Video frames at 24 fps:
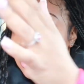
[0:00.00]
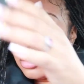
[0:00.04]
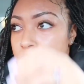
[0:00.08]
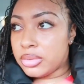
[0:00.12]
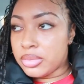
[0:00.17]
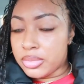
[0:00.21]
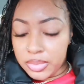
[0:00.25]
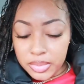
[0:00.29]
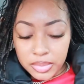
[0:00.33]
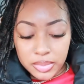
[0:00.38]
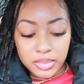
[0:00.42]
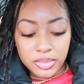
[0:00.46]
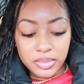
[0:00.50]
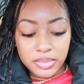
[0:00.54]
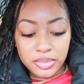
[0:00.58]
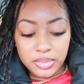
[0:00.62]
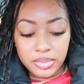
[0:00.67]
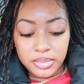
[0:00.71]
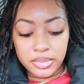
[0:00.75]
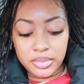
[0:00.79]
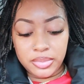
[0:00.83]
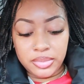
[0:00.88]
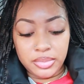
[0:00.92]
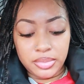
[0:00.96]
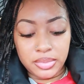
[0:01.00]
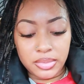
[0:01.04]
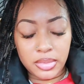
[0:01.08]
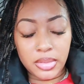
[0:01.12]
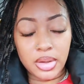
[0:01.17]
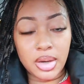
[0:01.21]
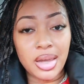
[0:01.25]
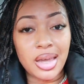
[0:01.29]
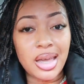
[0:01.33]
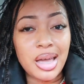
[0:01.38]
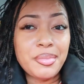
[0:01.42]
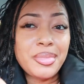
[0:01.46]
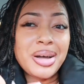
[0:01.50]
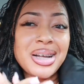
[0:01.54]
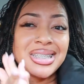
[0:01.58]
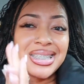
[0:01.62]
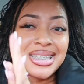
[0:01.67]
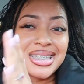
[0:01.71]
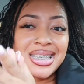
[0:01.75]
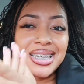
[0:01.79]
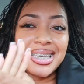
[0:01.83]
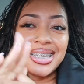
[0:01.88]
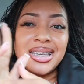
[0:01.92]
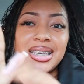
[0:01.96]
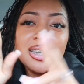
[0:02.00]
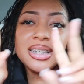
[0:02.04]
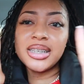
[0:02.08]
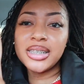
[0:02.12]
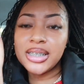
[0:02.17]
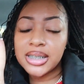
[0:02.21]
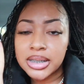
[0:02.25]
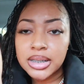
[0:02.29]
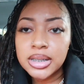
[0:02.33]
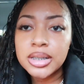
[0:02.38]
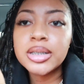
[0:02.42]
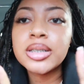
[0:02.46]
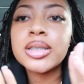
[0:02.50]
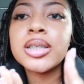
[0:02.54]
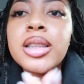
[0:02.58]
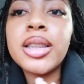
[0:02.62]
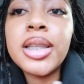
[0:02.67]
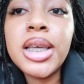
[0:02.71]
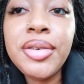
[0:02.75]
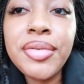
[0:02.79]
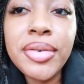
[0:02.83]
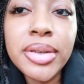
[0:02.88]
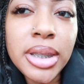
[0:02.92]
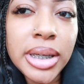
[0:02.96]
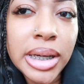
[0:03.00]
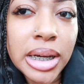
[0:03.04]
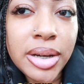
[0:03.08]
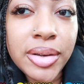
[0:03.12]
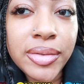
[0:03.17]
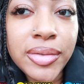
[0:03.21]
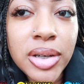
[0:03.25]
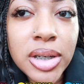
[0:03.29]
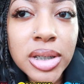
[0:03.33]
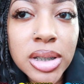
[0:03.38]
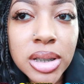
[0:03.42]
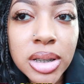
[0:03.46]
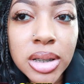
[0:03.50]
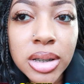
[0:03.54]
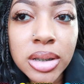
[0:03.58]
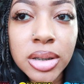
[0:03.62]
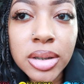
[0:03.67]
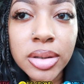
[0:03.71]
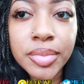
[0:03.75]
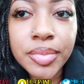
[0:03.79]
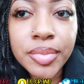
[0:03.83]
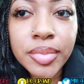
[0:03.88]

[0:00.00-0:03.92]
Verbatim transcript: I'm about to leave. I think I fixed it.